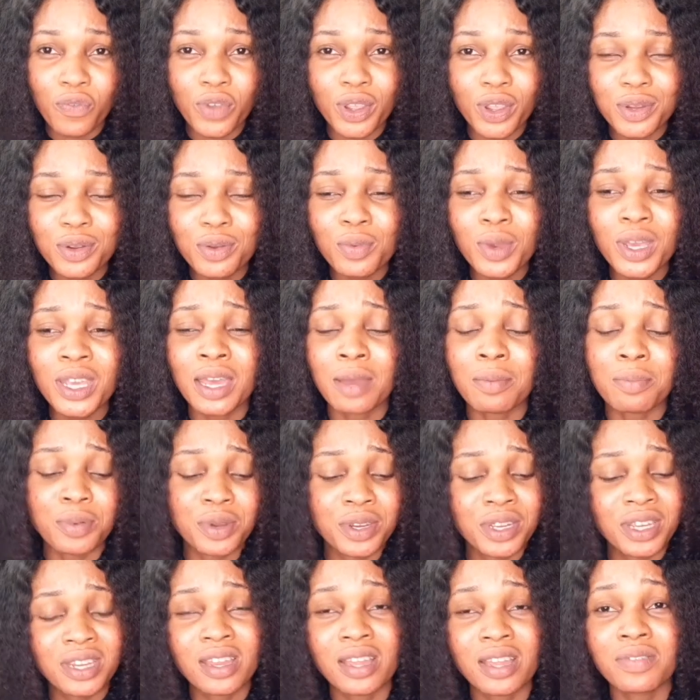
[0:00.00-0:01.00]
You know when you're
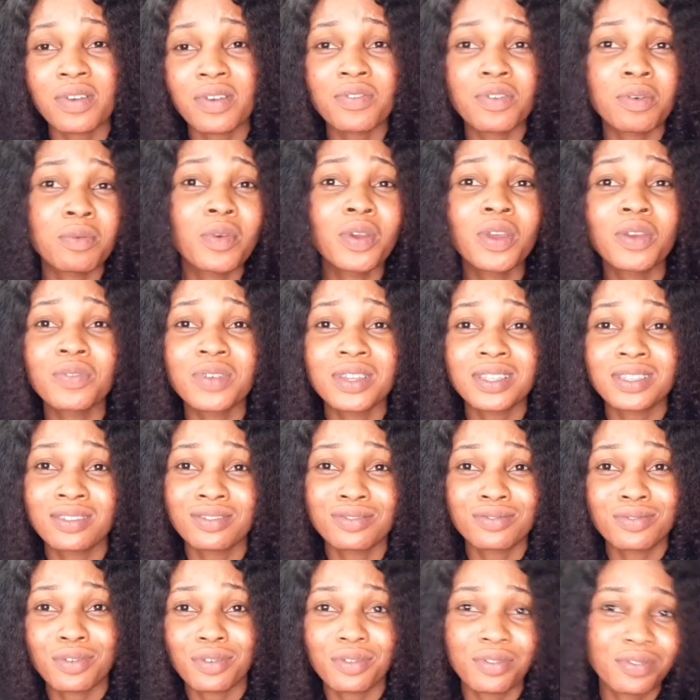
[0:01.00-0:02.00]
breaking out, even from where your face is
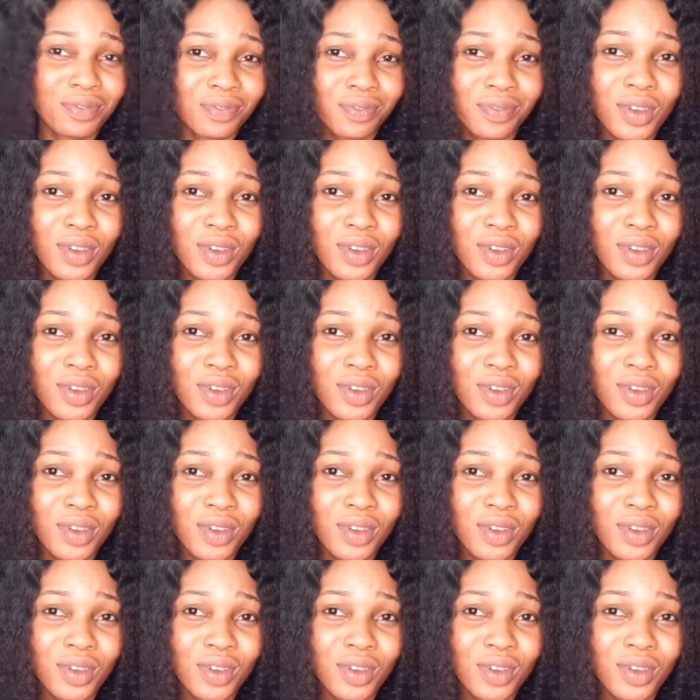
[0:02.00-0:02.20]
rough.